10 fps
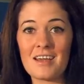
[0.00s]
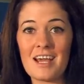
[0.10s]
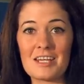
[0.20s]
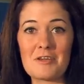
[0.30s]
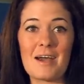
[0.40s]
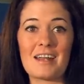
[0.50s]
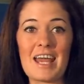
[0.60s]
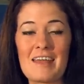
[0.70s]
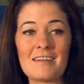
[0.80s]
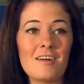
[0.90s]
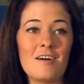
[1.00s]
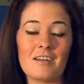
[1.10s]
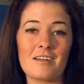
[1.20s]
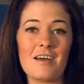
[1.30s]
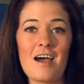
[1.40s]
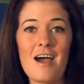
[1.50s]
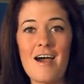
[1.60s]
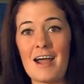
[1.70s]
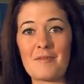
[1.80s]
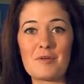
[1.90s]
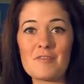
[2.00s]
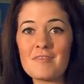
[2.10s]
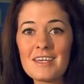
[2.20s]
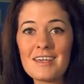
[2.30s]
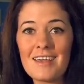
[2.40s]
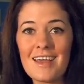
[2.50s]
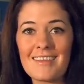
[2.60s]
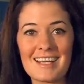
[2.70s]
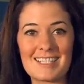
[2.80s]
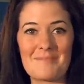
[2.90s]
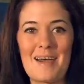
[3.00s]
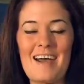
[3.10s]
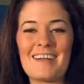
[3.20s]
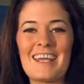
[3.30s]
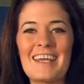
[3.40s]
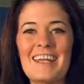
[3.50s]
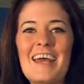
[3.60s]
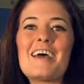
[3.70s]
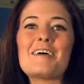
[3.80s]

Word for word: I knew how to edit on iMovie, and that's about it.